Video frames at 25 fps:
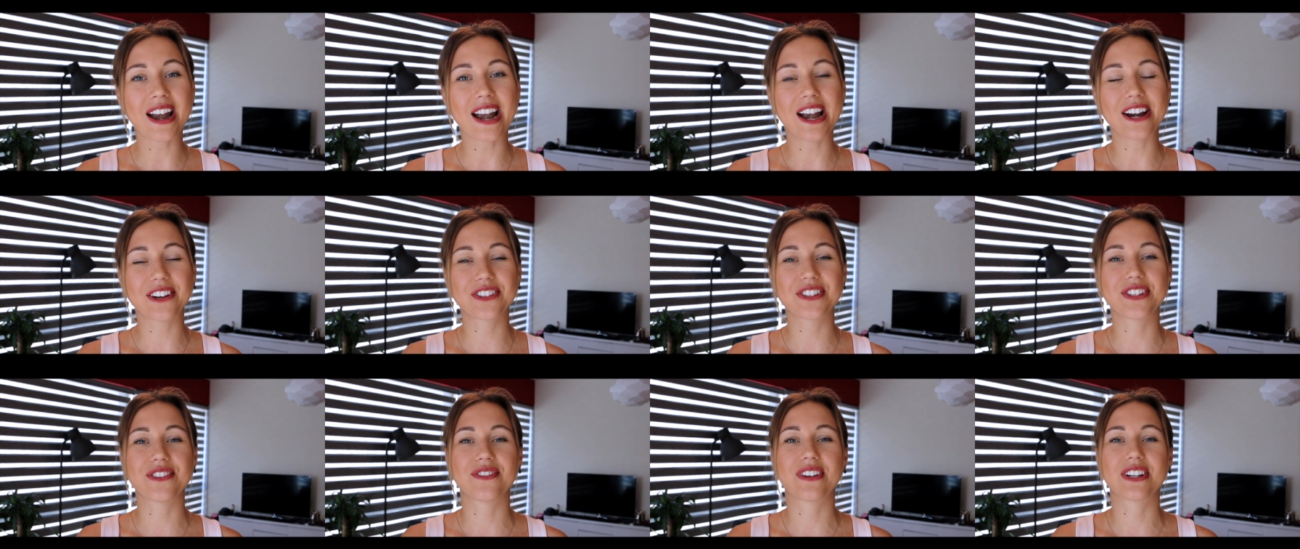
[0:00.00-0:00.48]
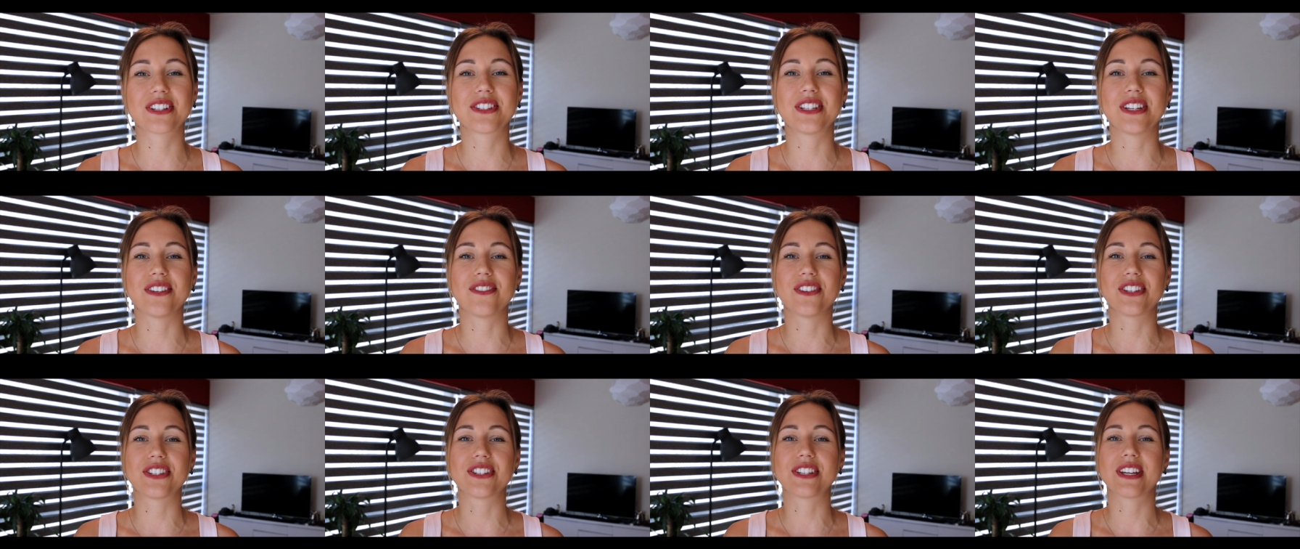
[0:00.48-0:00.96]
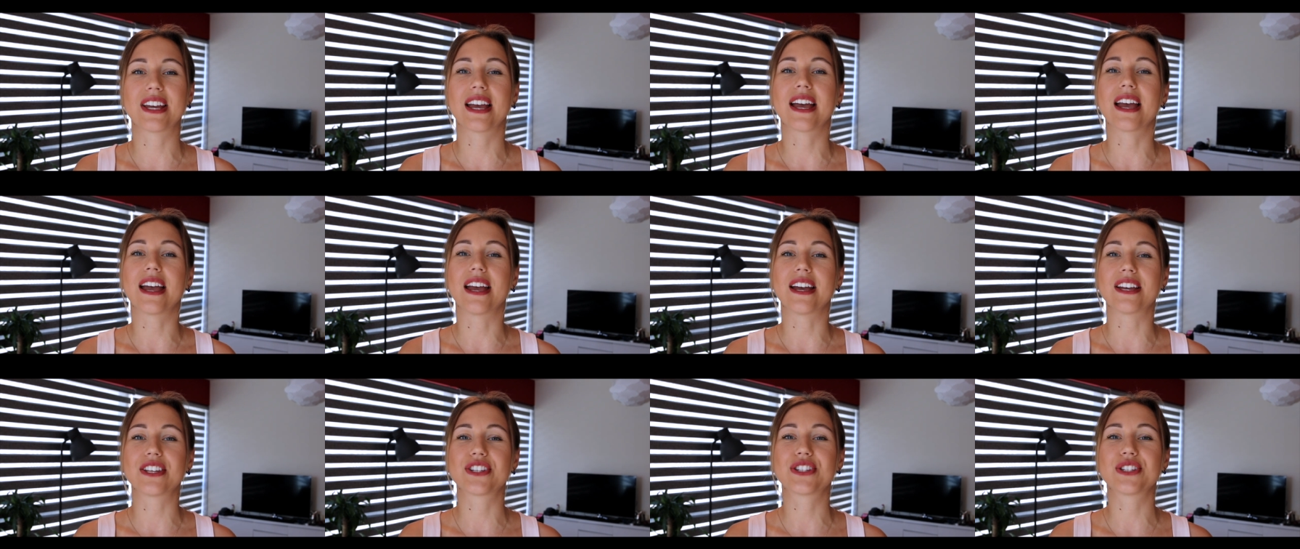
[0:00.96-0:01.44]
active activity
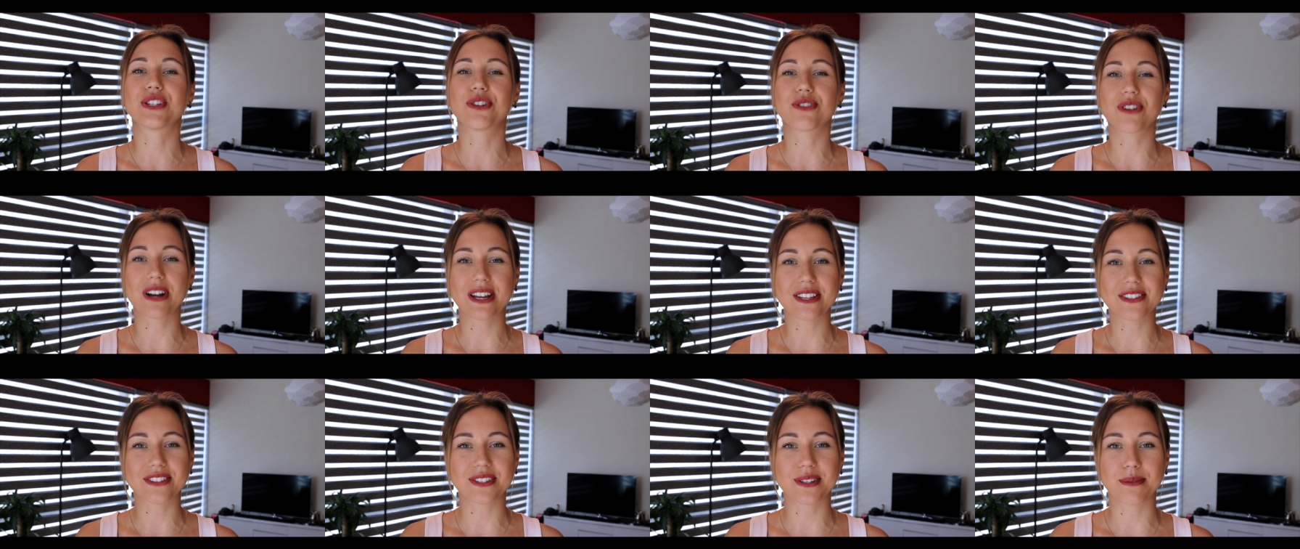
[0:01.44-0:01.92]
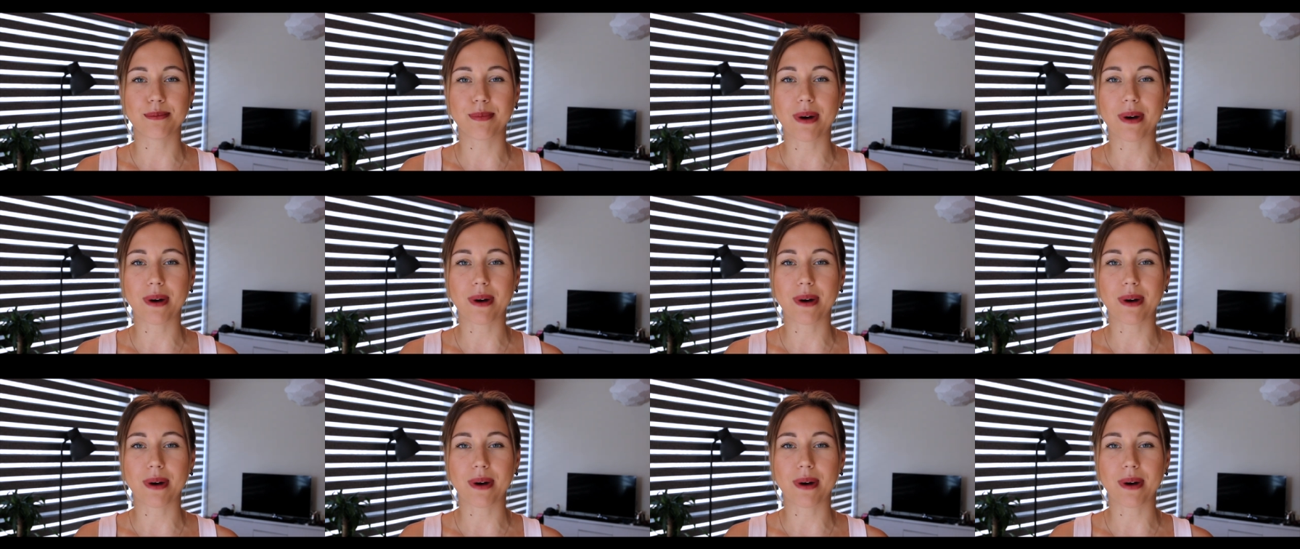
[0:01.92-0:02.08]
is to rent a